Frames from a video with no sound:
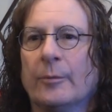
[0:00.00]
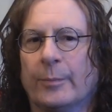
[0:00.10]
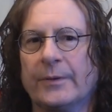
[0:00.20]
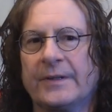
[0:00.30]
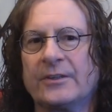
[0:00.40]

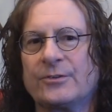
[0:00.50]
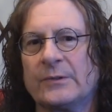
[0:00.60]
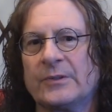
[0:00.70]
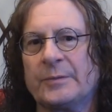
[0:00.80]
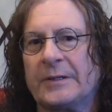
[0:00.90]
But they're
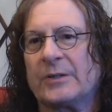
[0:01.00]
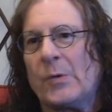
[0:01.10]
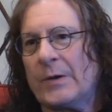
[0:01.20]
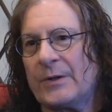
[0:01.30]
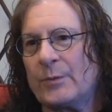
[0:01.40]
drawn up at
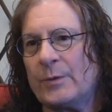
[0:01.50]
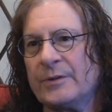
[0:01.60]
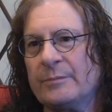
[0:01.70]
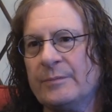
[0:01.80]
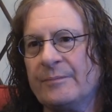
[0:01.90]
quarter to one
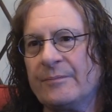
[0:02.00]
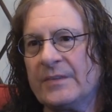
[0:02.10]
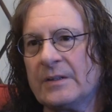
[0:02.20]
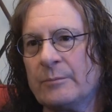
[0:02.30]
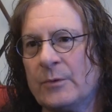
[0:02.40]
in
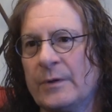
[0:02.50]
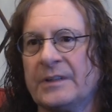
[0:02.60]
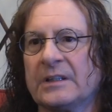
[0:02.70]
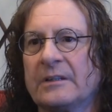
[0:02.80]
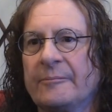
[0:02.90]
the
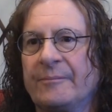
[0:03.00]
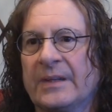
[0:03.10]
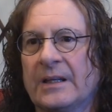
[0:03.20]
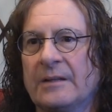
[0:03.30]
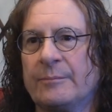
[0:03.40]
morning
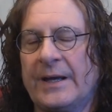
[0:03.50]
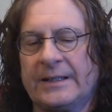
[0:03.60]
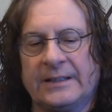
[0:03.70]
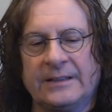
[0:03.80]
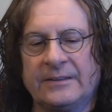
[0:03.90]
yeah. And
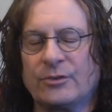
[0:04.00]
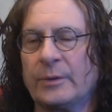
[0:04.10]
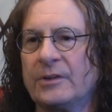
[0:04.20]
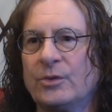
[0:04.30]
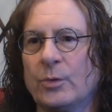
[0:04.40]
back in
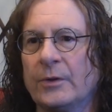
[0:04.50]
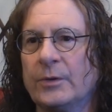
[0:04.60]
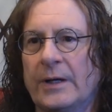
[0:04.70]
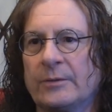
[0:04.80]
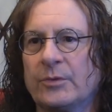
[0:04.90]
1822, all
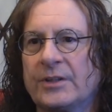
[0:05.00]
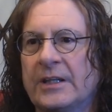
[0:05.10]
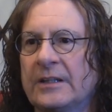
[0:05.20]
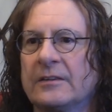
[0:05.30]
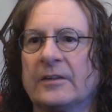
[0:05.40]
you had was
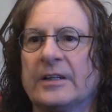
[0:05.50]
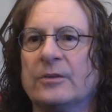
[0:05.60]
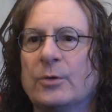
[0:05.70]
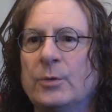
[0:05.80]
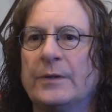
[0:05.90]
candlelight,
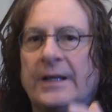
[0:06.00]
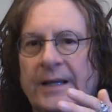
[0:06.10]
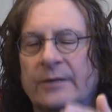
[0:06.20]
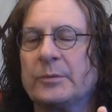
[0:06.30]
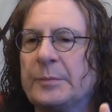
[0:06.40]
and who the
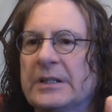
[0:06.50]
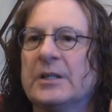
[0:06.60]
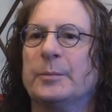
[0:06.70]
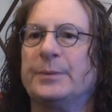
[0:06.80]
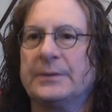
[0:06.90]
heck would be
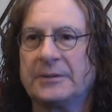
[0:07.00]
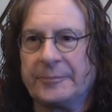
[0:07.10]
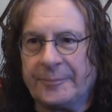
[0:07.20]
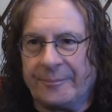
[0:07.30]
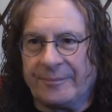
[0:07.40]
up
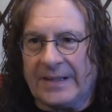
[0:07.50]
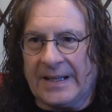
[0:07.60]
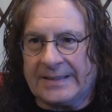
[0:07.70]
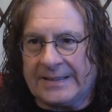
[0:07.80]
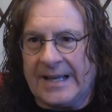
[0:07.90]

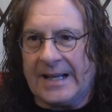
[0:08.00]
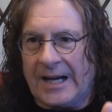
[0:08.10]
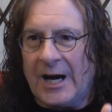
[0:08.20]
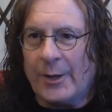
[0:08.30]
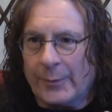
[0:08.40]
at
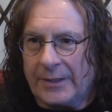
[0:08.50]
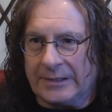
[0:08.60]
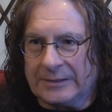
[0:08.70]
that hour?